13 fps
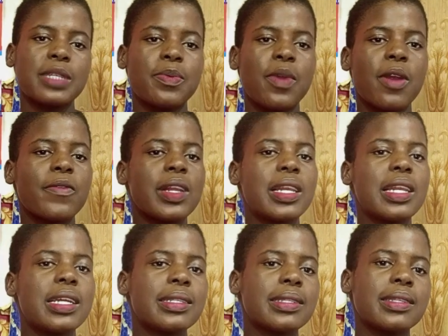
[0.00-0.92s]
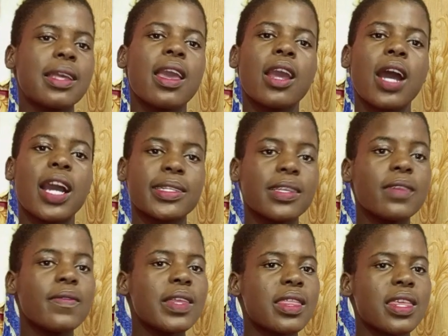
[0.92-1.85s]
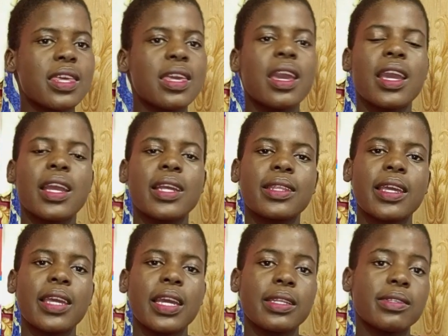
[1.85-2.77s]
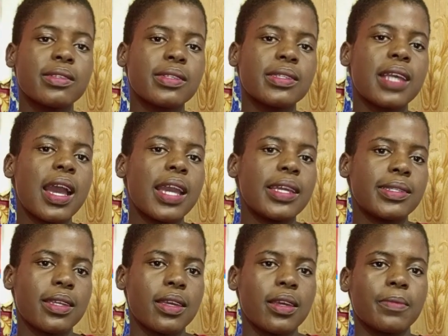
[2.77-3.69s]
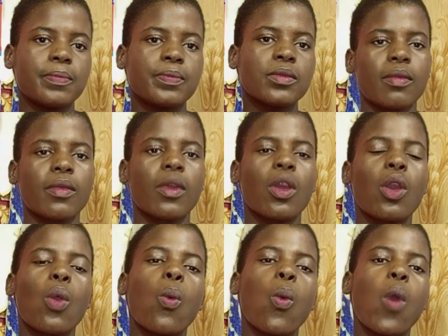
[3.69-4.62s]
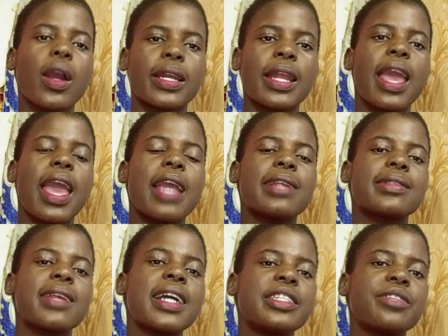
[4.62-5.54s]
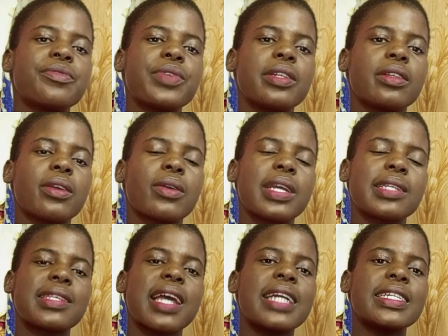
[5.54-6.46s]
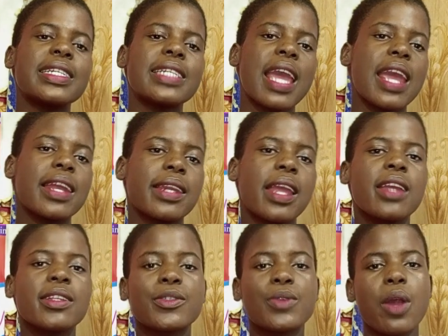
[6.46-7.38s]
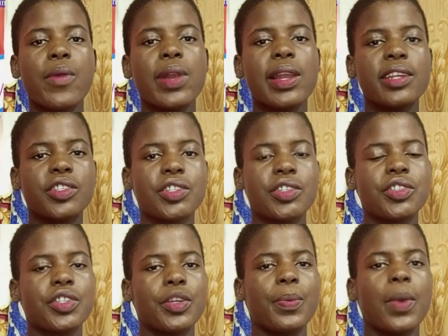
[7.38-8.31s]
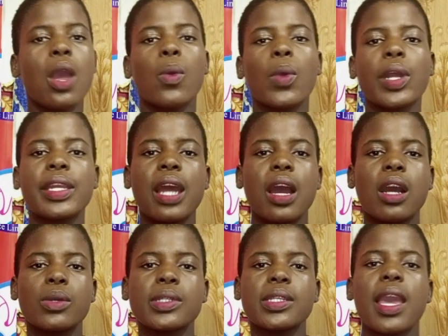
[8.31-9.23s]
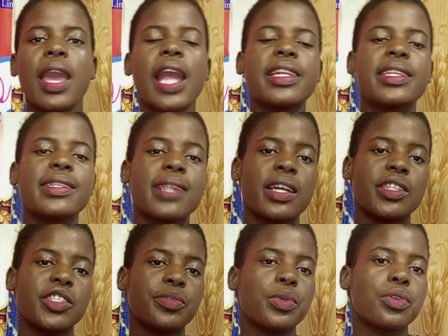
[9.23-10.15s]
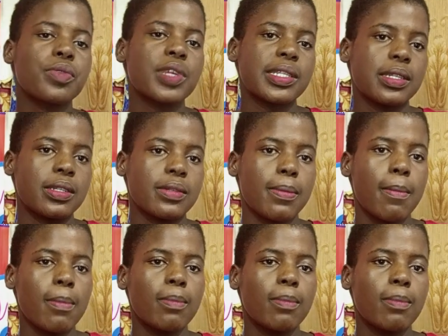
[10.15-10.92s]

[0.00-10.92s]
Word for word: but prevalent activity in the Ghanaian society? One, a sudden, a sudden end to a relationship without any tangible reason